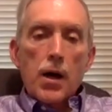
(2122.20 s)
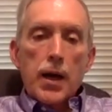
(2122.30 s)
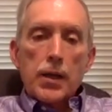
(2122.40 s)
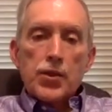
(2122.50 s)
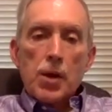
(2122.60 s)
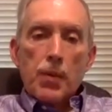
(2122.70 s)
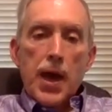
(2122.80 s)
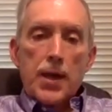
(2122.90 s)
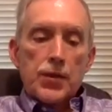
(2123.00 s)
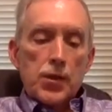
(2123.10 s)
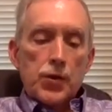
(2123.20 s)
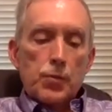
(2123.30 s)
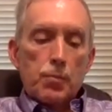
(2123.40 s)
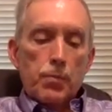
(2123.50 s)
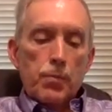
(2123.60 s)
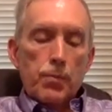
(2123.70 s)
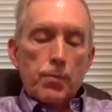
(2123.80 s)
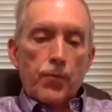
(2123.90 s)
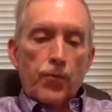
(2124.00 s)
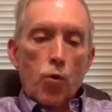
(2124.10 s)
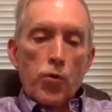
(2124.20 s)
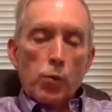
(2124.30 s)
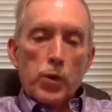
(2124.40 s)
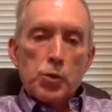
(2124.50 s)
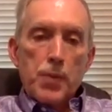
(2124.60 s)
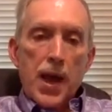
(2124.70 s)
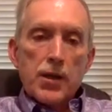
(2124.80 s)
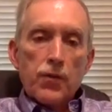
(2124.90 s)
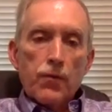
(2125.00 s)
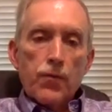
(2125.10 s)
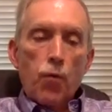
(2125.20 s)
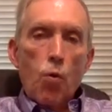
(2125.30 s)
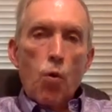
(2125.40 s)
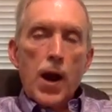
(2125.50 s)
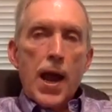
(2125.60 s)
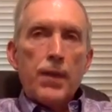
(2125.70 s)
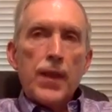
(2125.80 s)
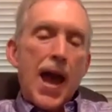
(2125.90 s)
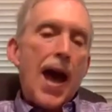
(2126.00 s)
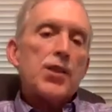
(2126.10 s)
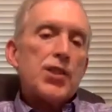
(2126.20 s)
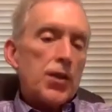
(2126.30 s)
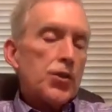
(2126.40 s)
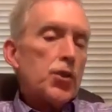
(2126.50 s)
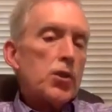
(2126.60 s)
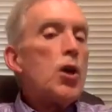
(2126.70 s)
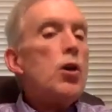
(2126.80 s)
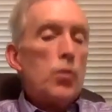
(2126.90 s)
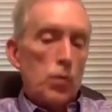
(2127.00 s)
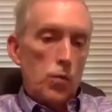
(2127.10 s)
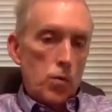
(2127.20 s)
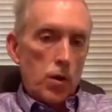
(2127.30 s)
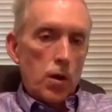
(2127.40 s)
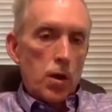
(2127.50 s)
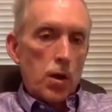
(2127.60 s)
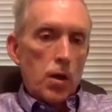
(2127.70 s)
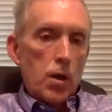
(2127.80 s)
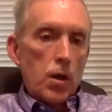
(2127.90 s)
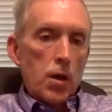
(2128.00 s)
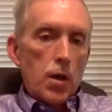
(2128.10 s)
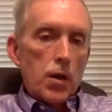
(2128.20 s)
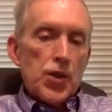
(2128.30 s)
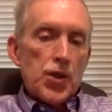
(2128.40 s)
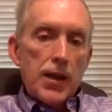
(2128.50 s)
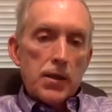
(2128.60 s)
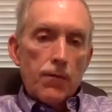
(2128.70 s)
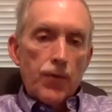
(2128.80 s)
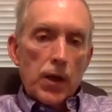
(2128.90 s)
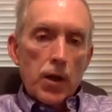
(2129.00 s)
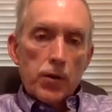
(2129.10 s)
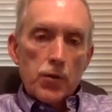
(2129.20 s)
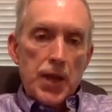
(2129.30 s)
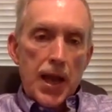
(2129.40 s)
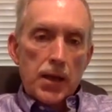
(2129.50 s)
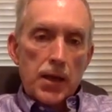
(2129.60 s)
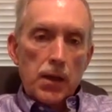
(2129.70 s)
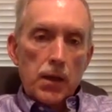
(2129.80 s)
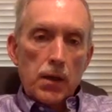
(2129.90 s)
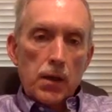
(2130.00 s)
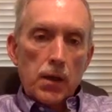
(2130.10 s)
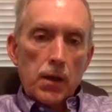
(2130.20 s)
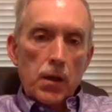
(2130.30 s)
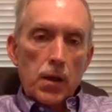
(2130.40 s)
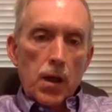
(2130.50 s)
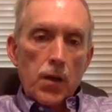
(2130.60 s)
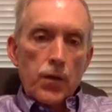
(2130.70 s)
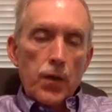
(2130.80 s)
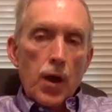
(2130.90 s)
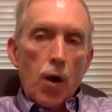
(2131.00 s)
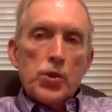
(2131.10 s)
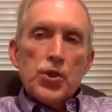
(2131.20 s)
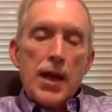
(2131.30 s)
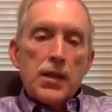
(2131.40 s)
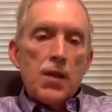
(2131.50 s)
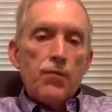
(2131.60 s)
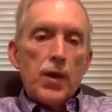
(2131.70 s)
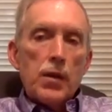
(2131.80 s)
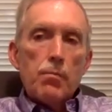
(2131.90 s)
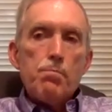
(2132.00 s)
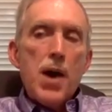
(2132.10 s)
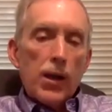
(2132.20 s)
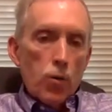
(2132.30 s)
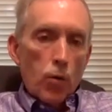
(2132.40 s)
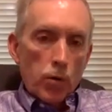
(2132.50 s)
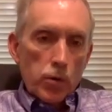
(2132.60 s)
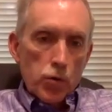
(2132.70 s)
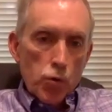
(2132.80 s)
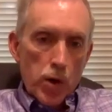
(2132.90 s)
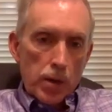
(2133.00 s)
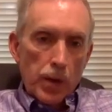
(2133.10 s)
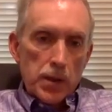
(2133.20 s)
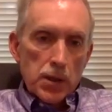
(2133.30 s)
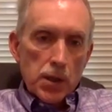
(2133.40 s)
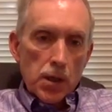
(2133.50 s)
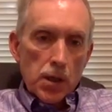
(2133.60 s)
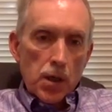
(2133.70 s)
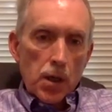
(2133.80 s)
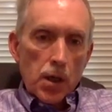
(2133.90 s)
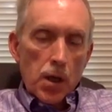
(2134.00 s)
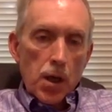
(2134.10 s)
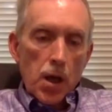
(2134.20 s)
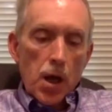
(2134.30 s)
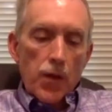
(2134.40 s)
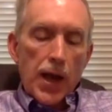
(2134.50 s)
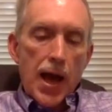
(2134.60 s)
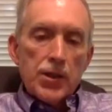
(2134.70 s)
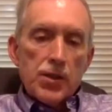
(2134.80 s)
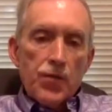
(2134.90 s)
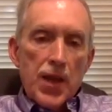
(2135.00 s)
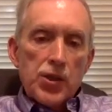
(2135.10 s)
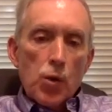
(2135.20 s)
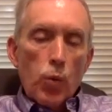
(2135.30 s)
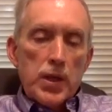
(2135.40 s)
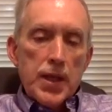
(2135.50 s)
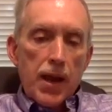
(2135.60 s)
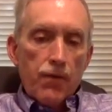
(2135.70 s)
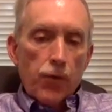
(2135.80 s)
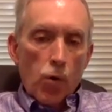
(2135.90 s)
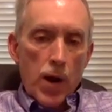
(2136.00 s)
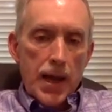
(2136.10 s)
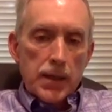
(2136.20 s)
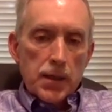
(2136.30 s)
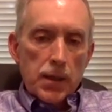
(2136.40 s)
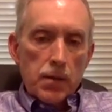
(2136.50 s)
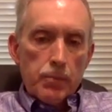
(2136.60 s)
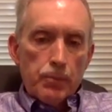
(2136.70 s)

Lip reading: in some cases for the respect for and the access to scientific understanding or scientific medical treatments, the kinds of things that we take for granted.